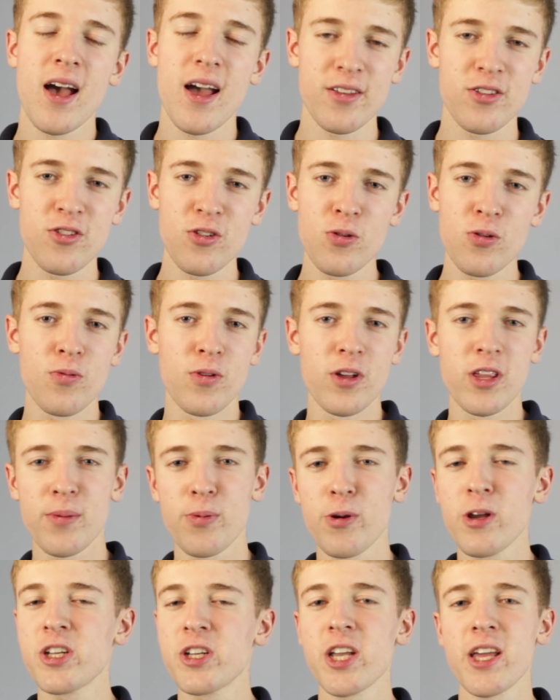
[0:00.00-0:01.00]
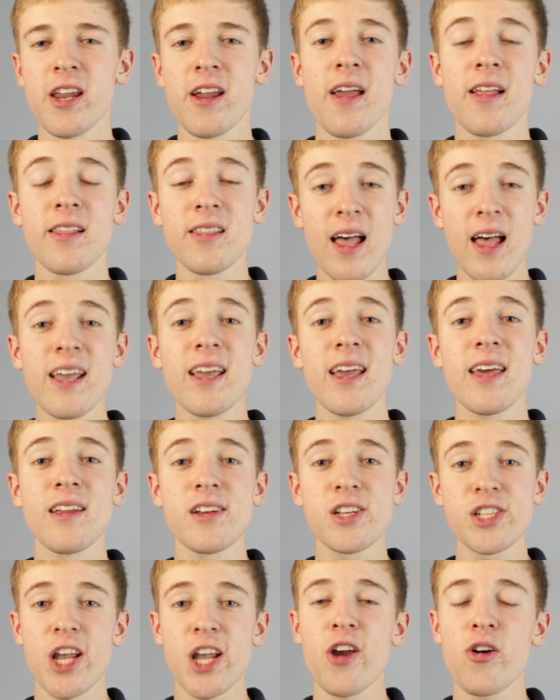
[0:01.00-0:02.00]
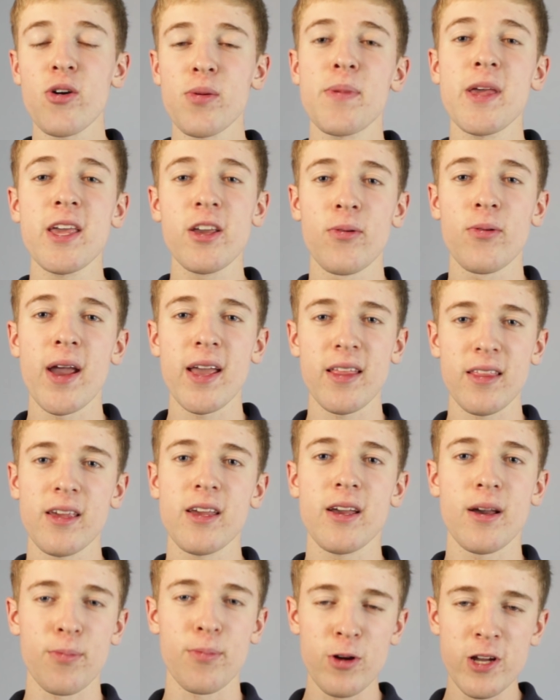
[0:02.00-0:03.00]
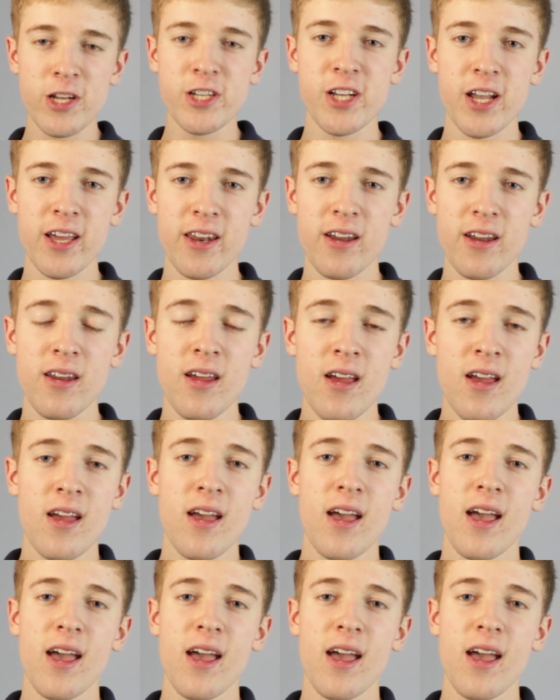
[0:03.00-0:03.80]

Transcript: I do really appreciate it. A like and a share would be greatly appreciated.